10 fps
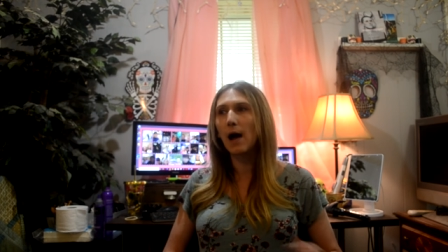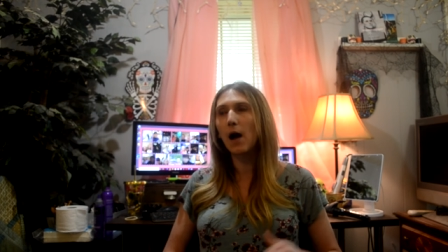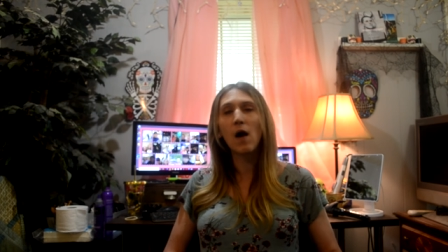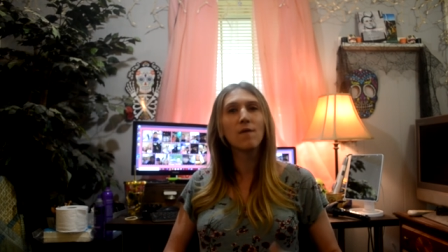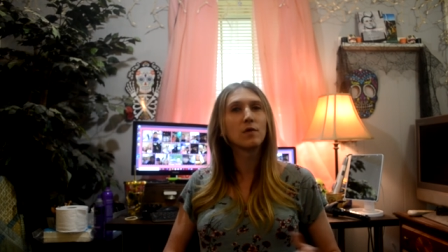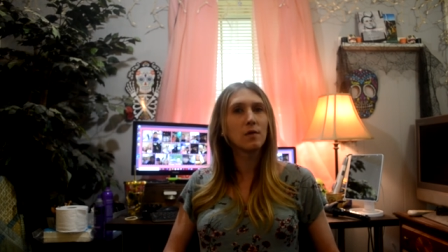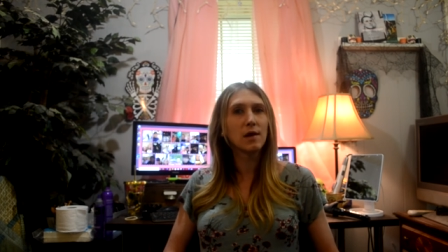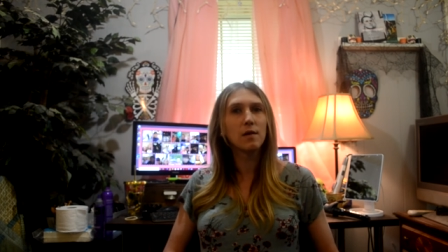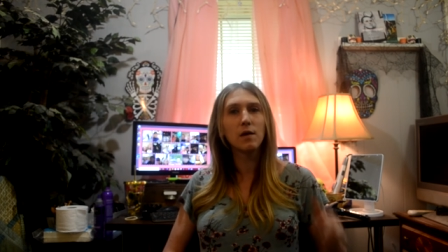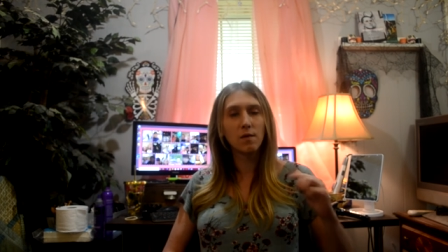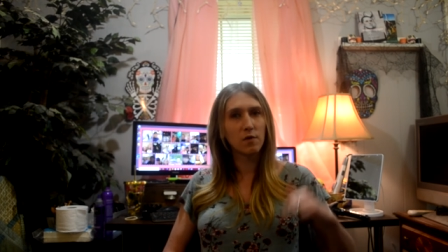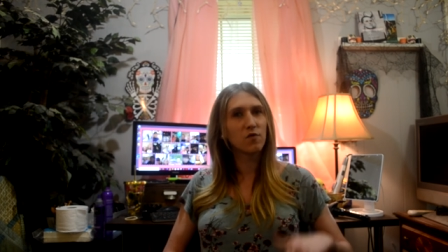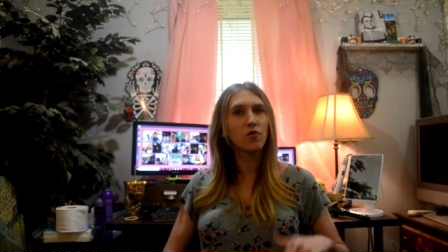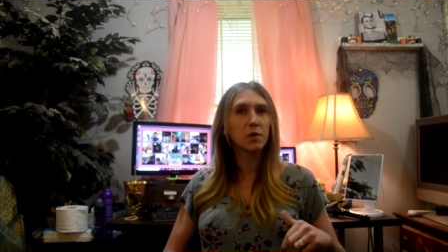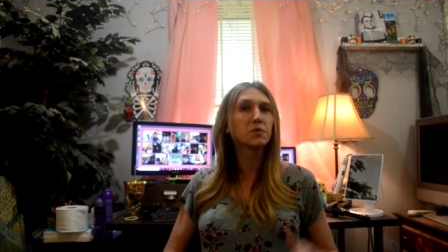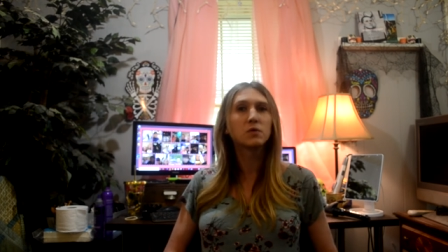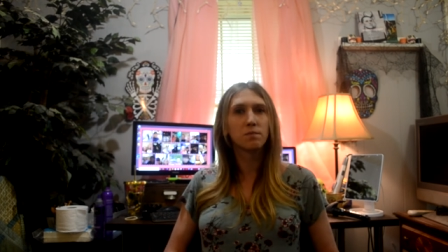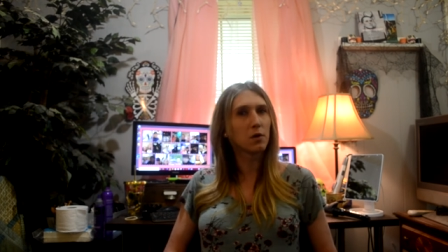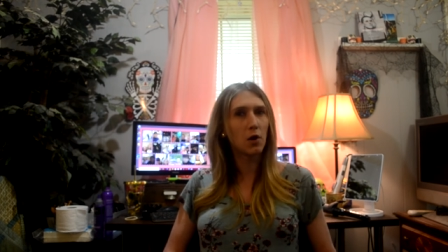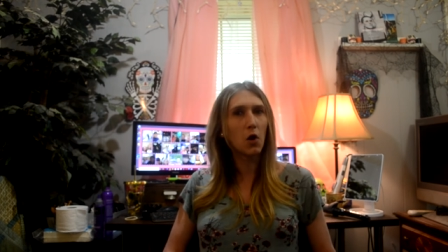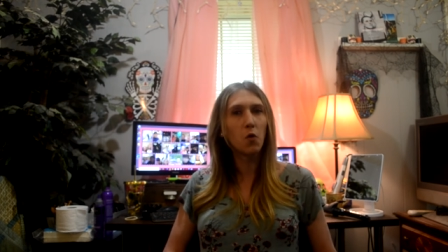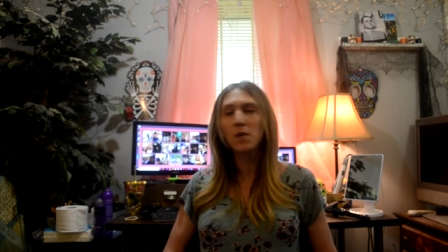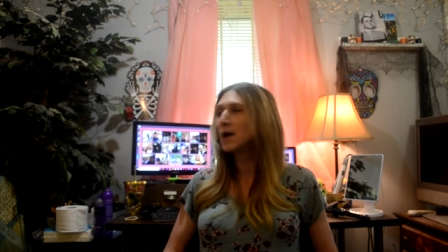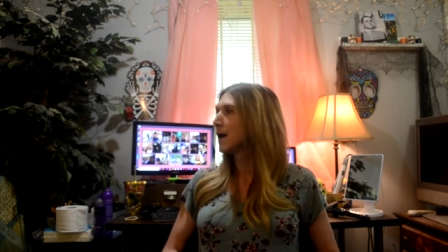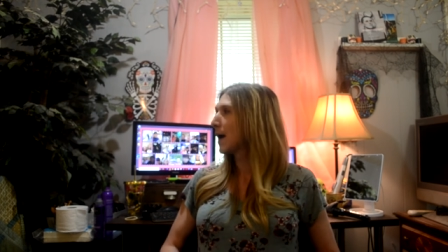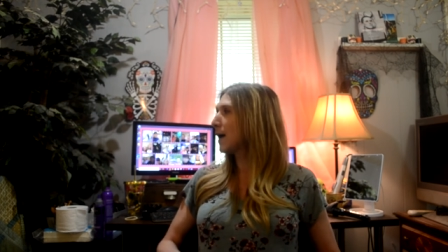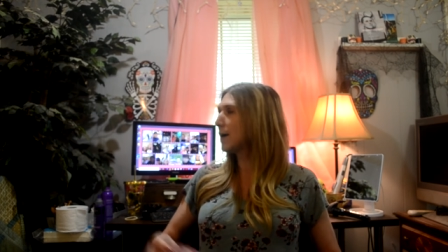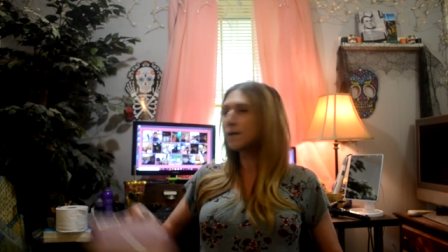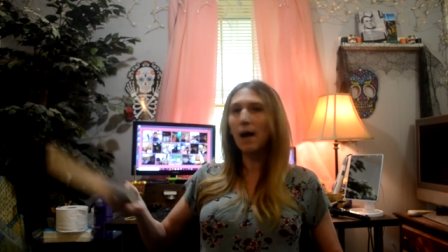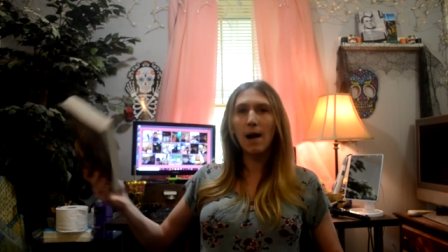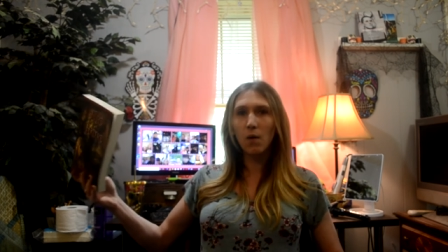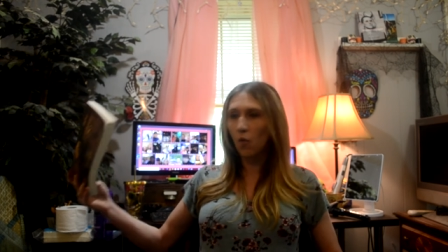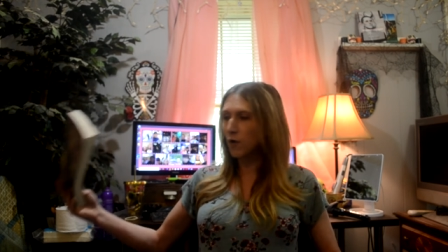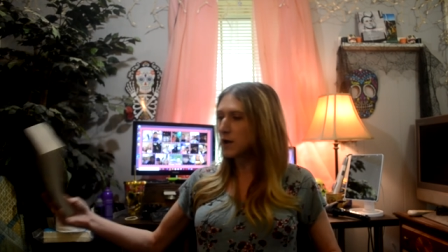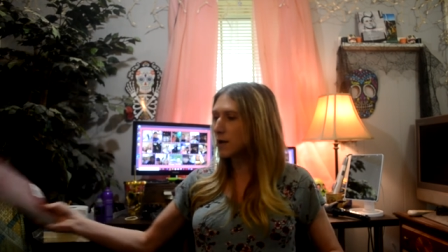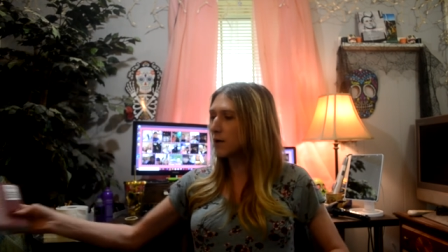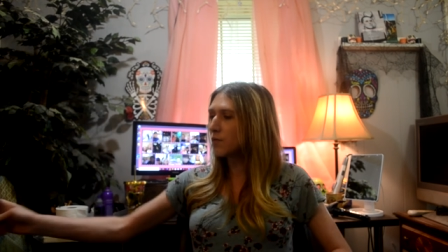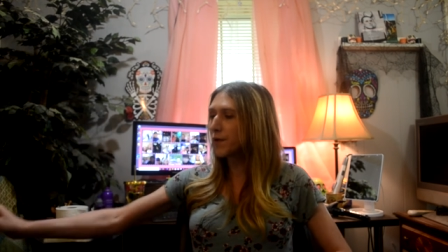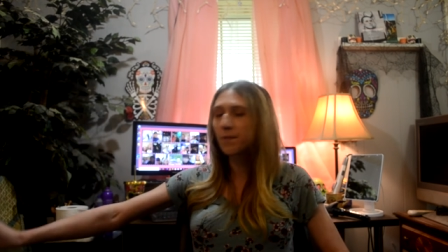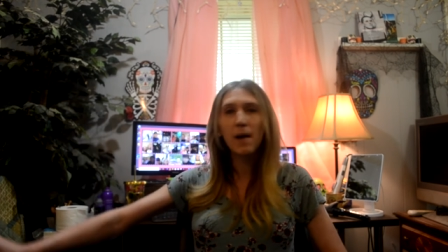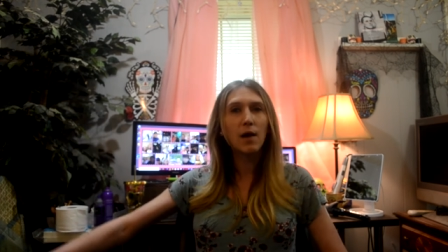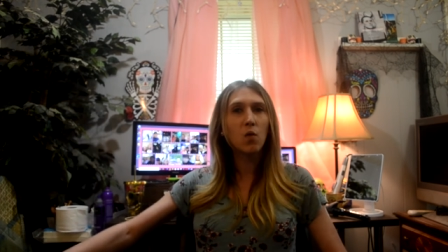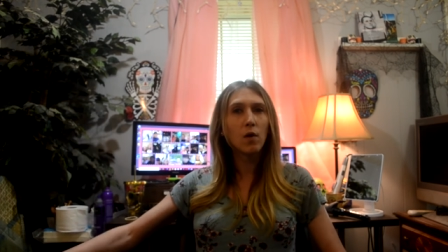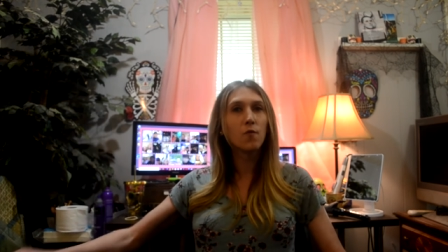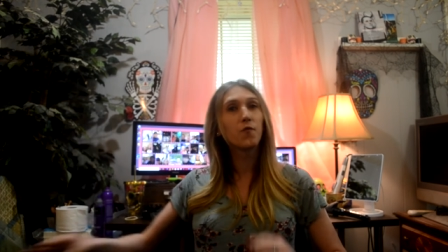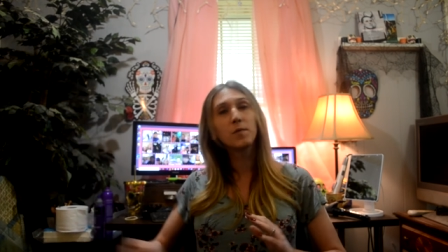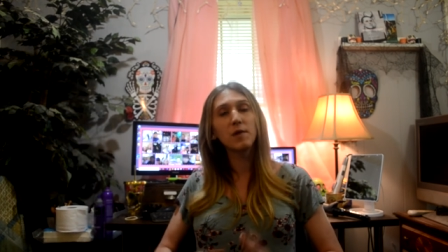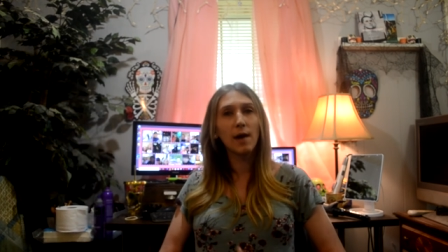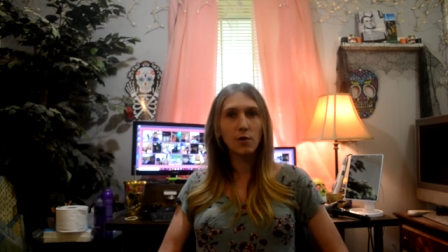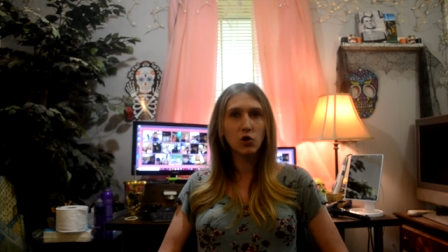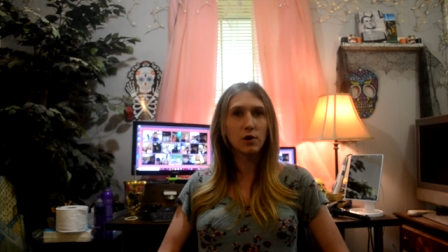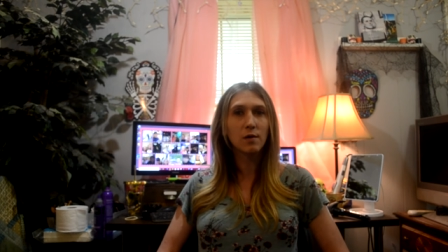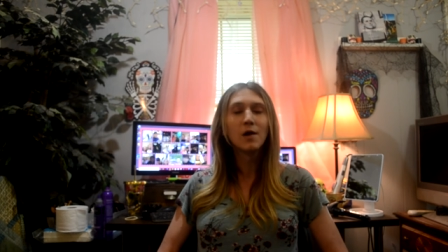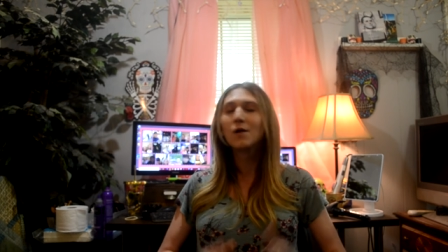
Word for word: I'll have a link in the description below. And I will end with my quote from Kesha.